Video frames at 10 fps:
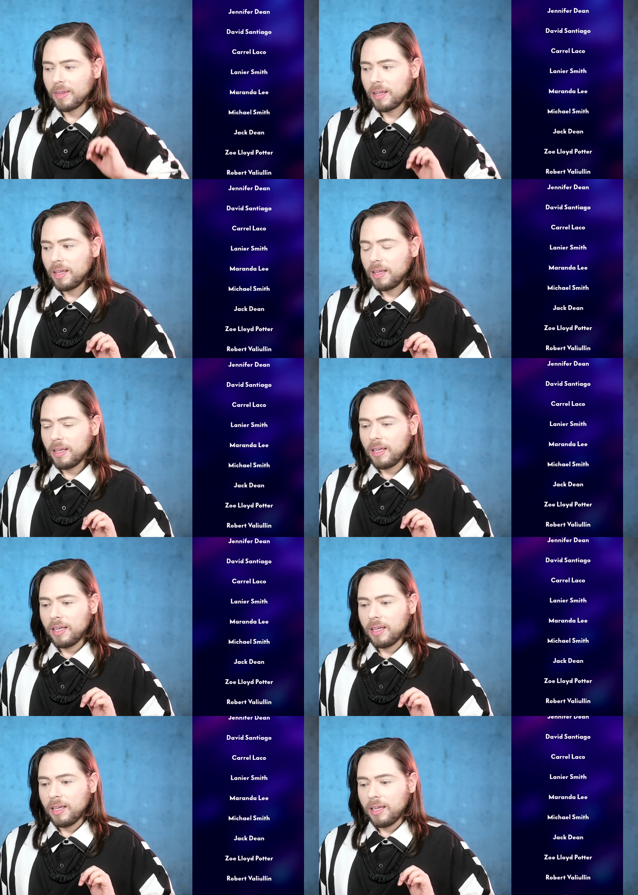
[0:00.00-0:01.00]

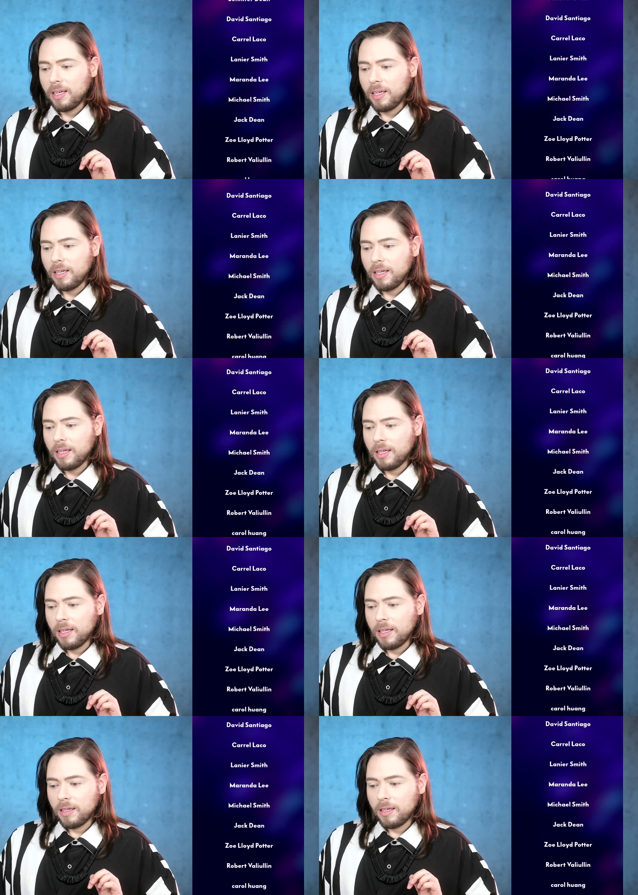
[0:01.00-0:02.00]
[no speech]